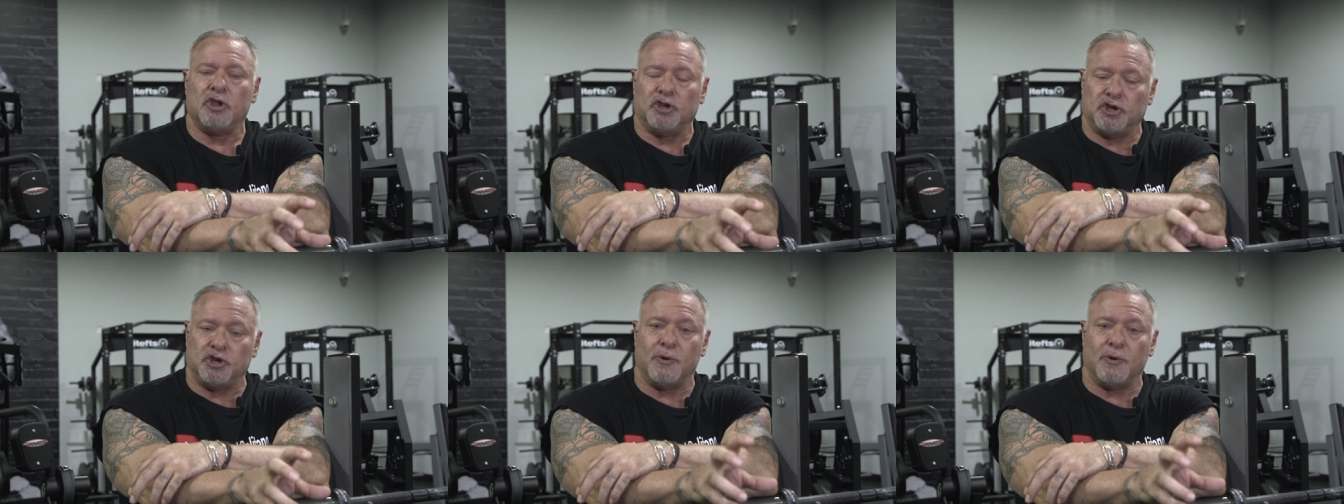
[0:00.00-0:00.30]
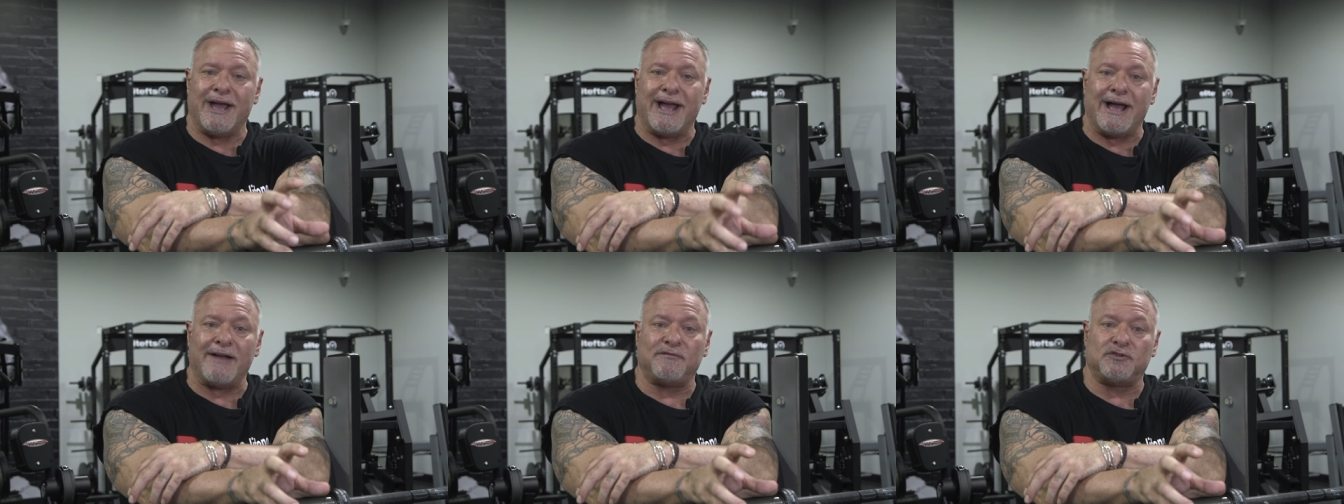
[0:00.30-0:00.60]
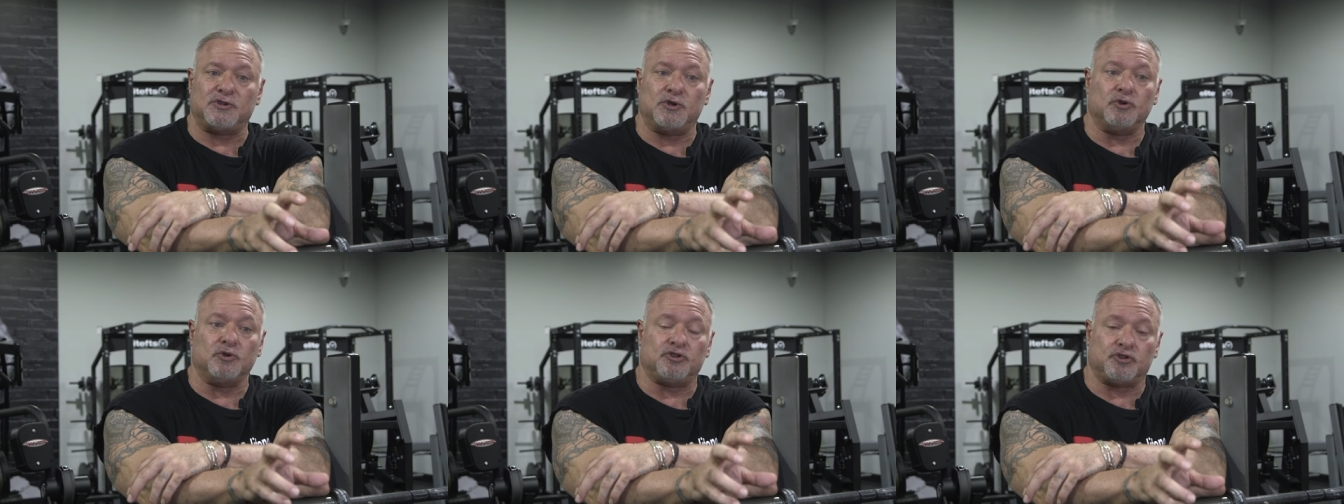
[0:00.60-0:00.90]
you
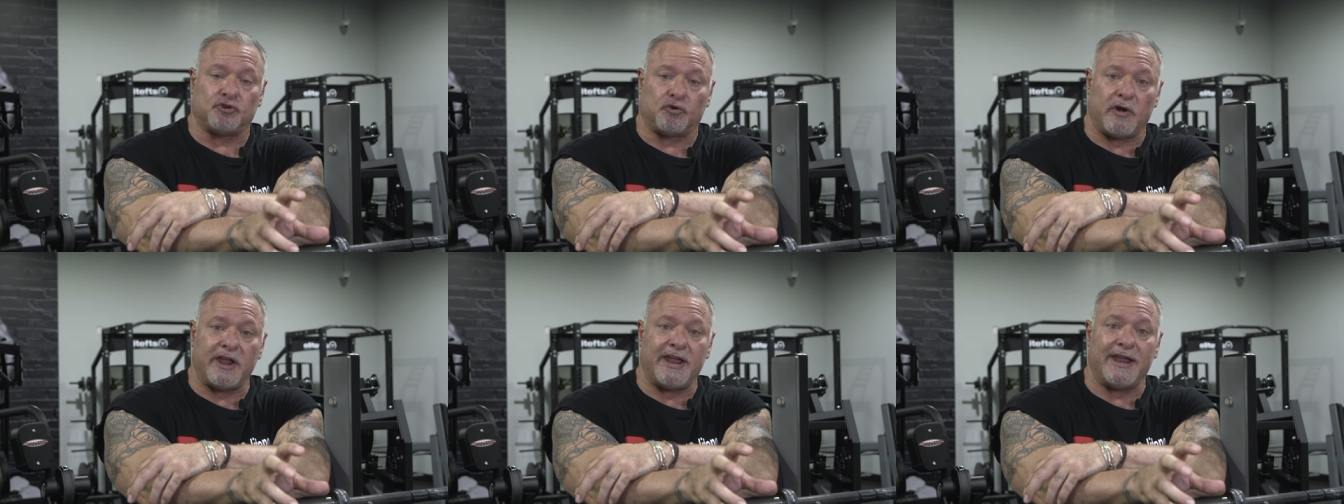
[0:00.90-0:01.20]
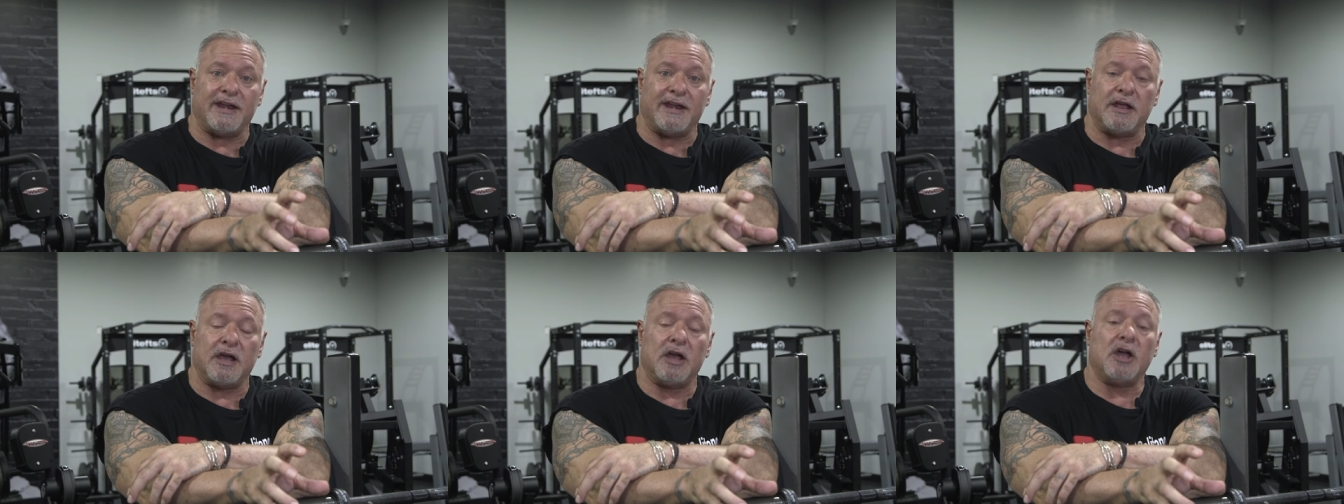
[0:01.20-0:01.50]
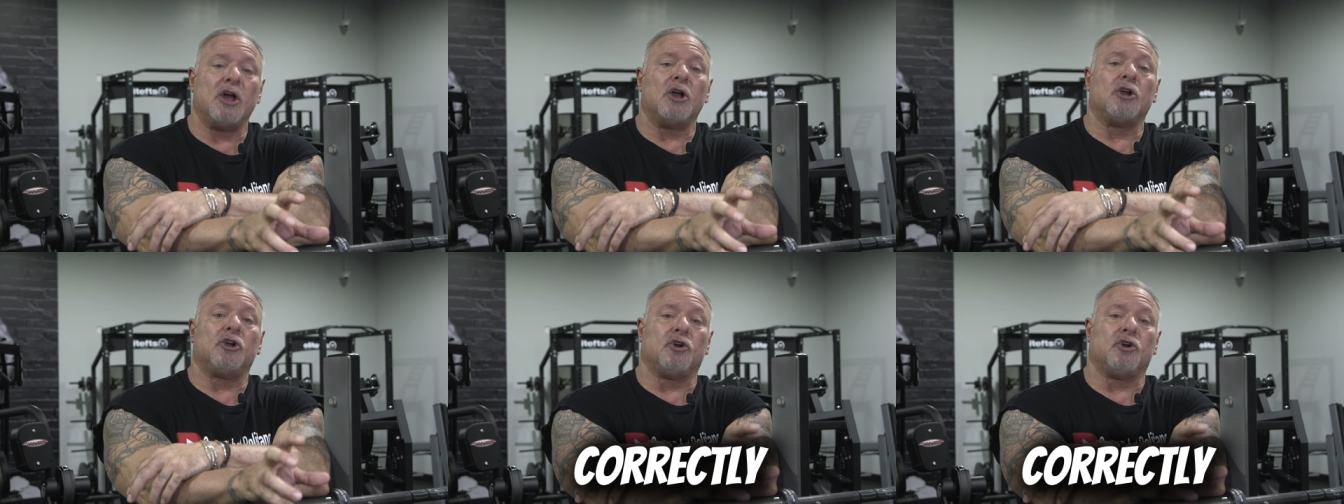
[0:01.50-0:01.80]
have to train
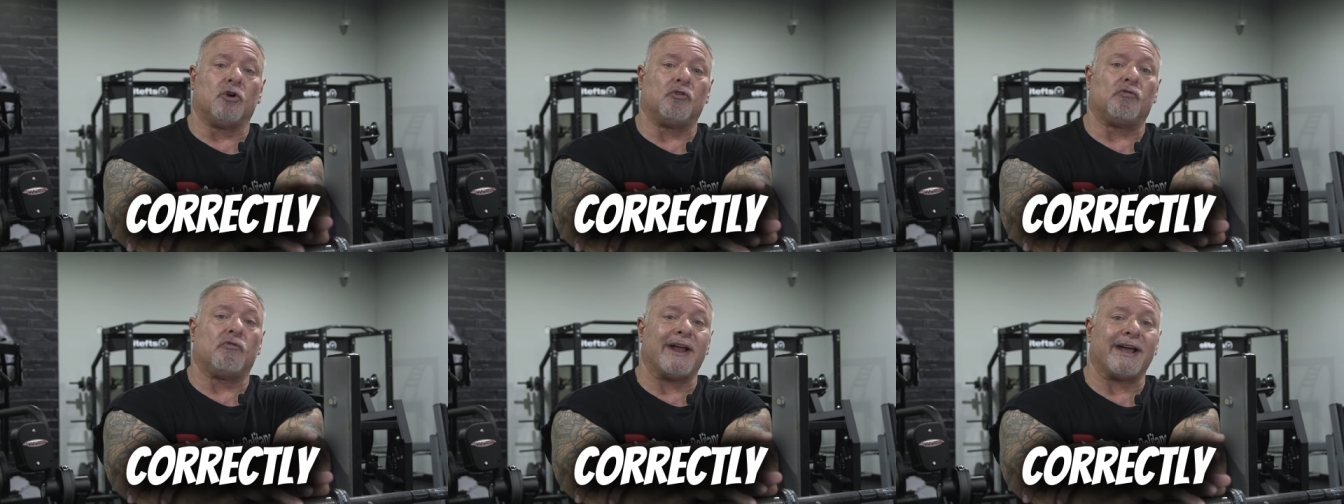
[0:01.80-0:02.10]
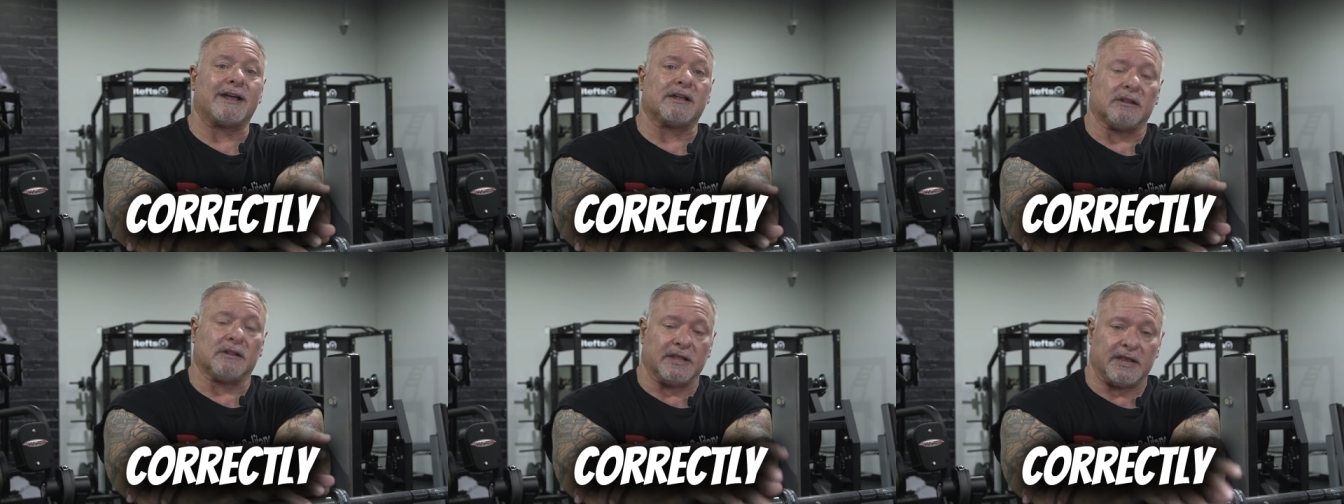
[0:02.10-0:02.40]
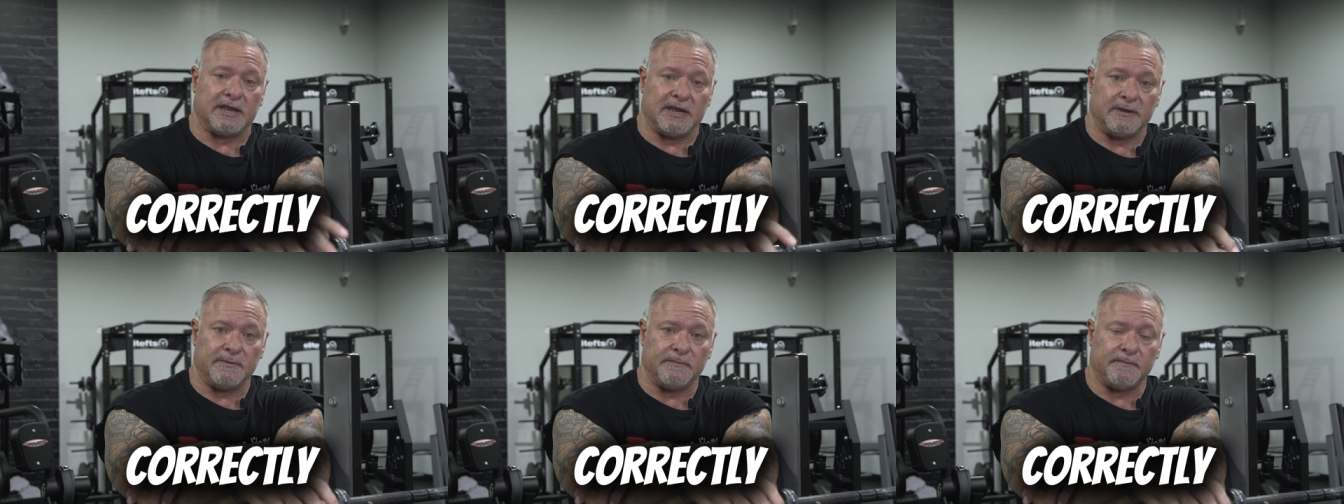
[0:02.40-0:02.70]

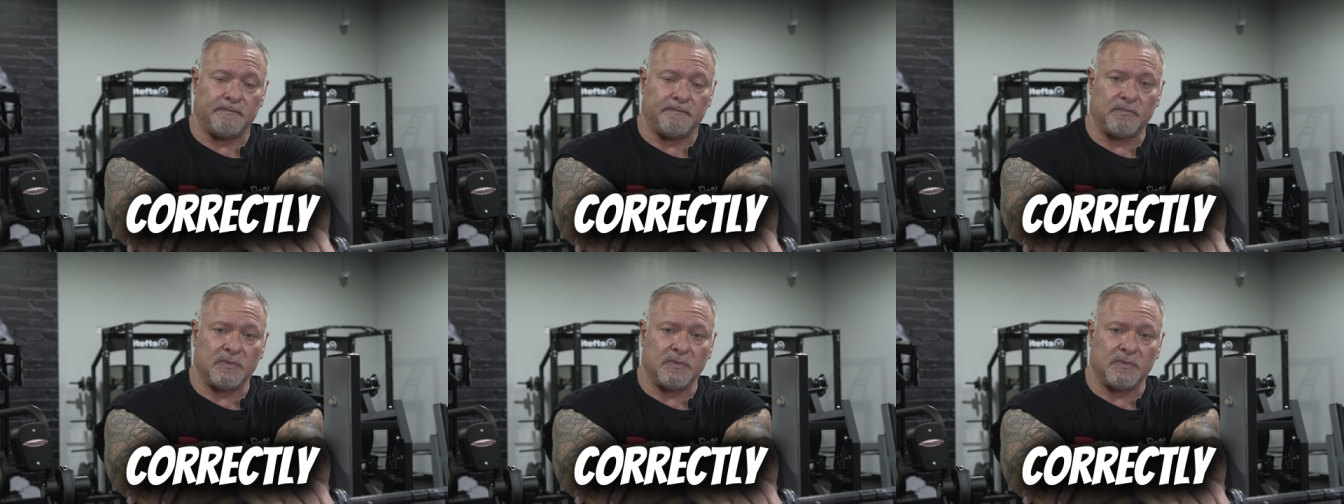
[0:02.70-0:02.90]
correctly.